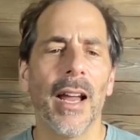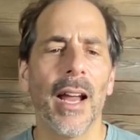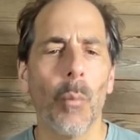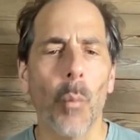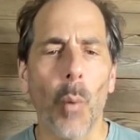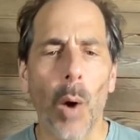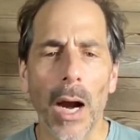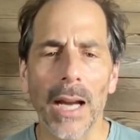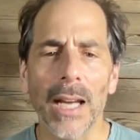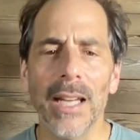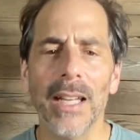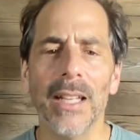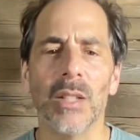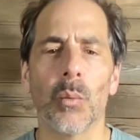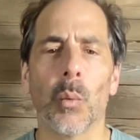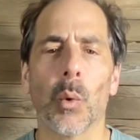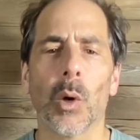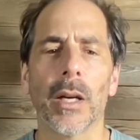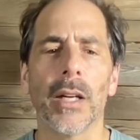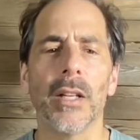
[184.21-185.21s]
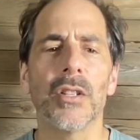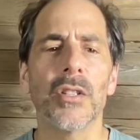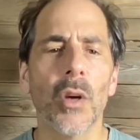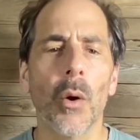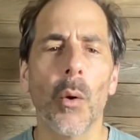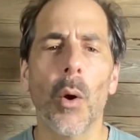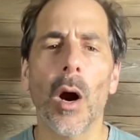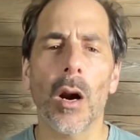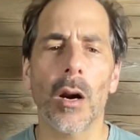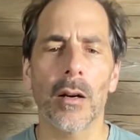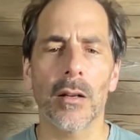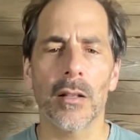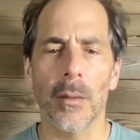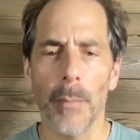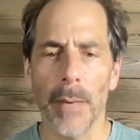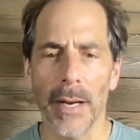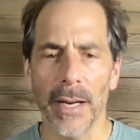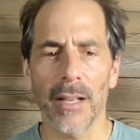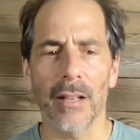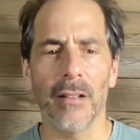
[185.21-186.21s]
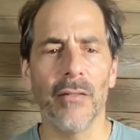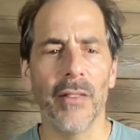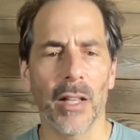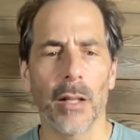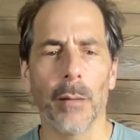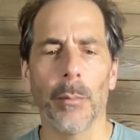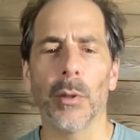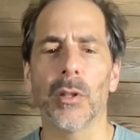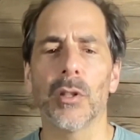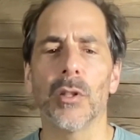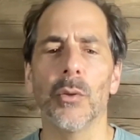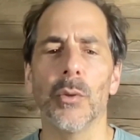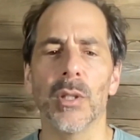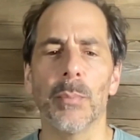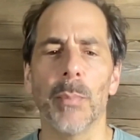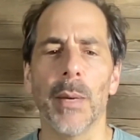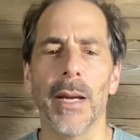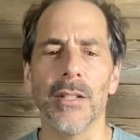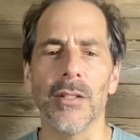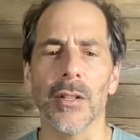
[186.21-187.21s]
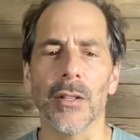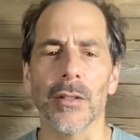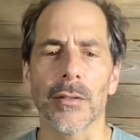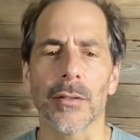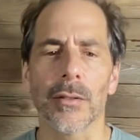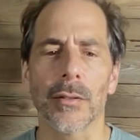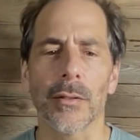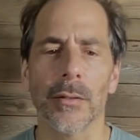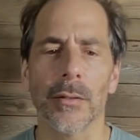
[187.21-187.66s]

and why he is working so hard to make it available to his patients.